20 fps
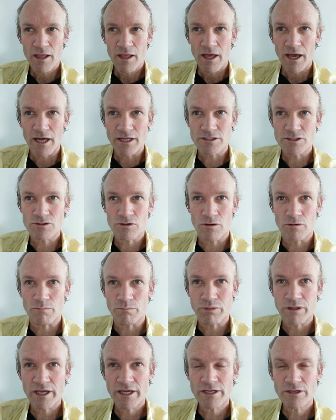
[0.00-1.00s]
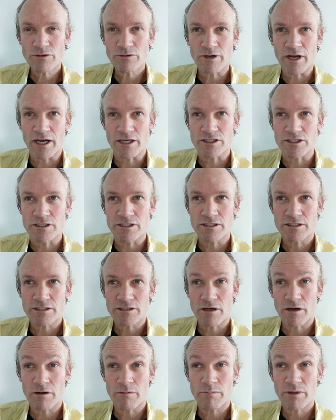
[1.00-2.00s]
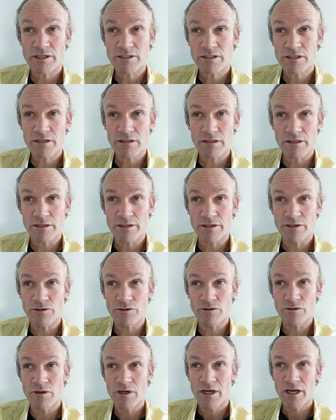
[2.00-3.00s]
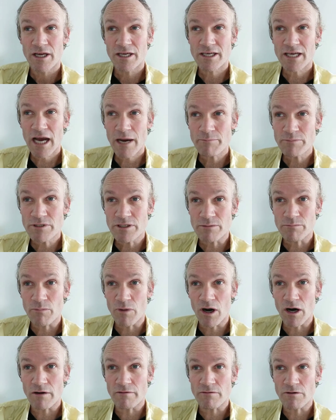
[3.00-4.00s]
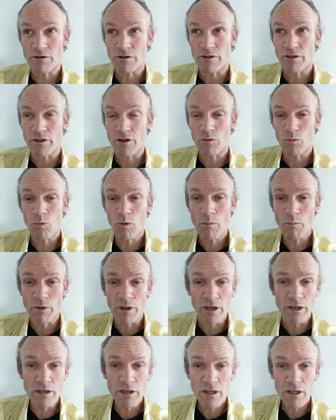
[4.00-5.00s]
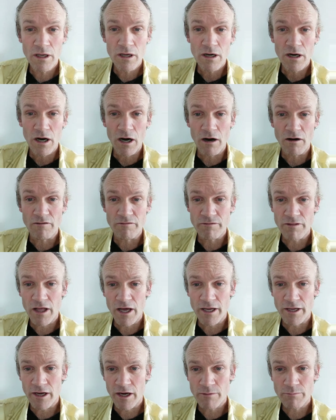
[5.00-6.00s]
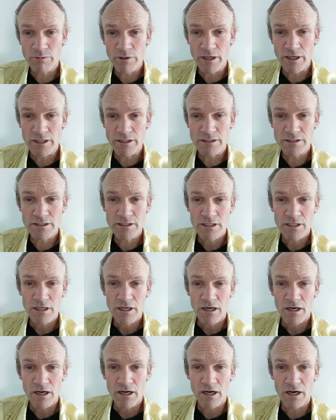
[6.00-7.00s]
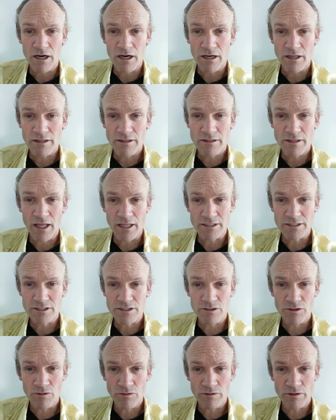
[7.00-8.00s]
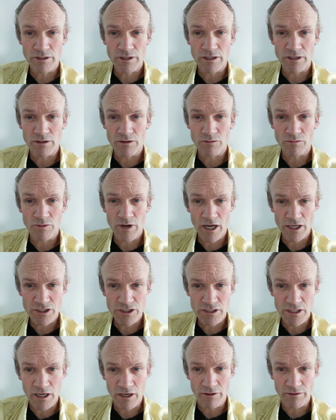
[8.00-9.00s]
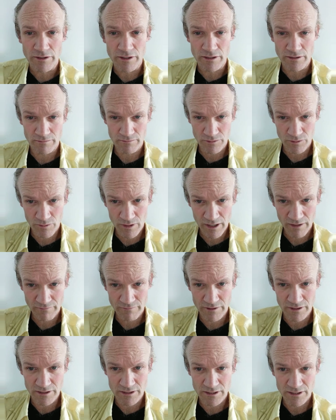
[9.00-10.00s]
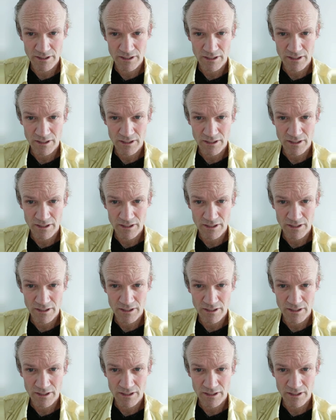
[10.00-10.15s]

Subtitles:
And so plane crashes are basically the new Captain Marvel, the woman flying airplanes. That's the only rationale, that you have these